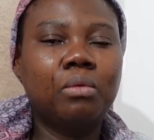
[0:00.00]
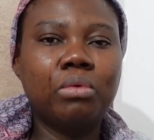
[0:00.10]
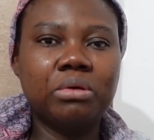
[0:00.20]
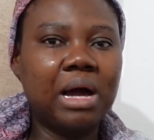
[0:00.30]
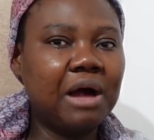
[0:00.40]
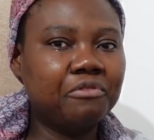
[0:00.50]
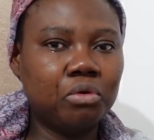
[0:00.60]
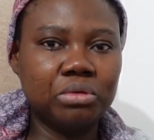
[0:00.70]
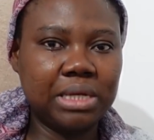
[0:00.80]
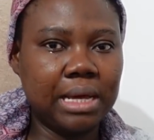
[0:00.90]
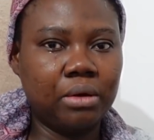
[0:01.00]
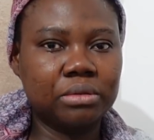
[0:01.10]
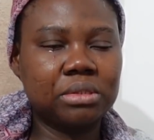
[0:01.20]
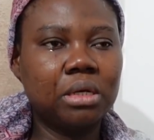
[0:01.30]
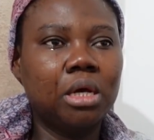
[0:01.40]
When you have good
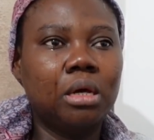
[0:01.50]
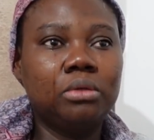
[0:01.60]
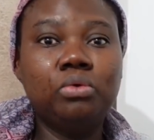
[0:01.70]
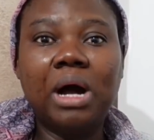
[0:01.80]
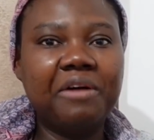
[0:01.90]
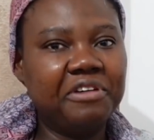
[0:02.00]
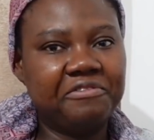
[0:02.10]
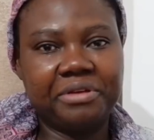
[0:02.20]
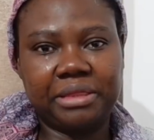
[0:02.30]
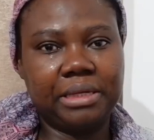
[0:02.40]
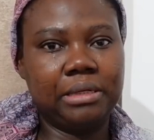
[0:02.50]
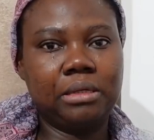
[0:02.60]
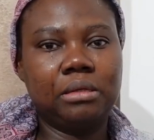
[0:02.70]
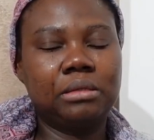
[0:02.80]
health, you have everything.